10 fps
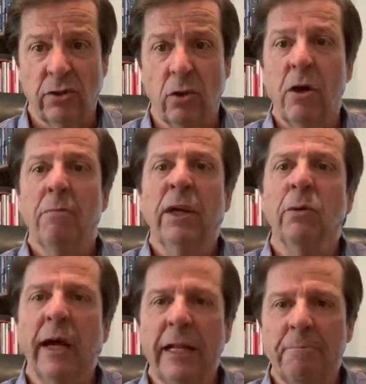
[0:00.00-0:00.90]
So be
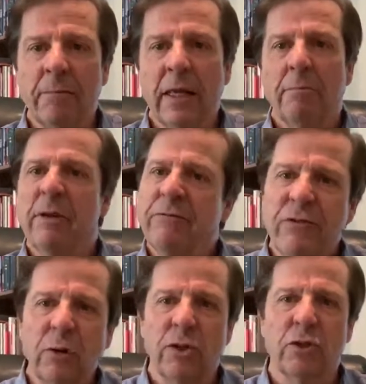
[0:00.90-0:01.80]
ready, be
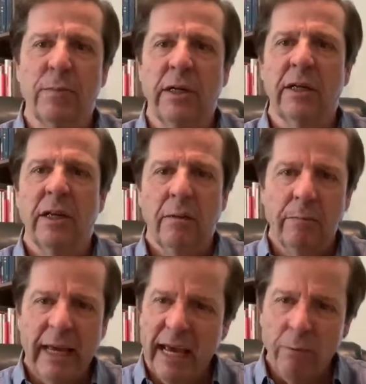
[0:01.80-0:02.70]
filled with the Spirit,
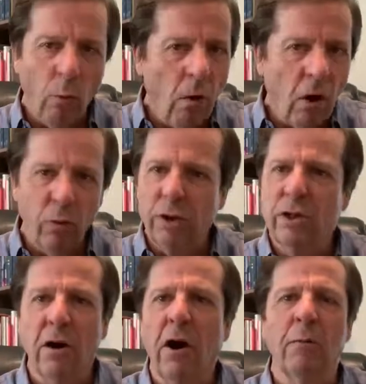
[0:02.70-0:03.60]
be, walk with
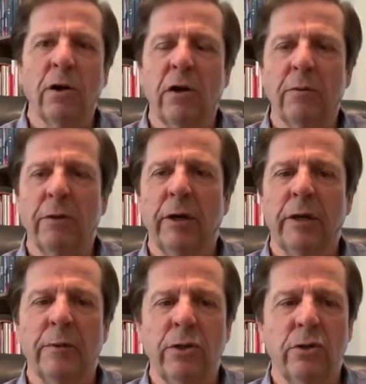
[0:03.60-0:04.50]
your armor on, and be ready
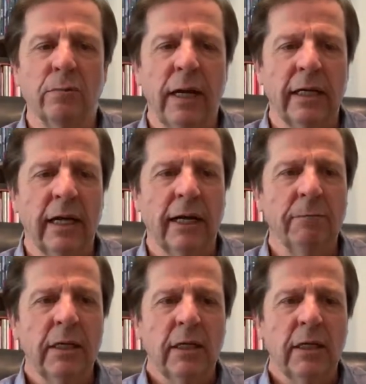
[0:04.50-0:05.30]
to be used by God.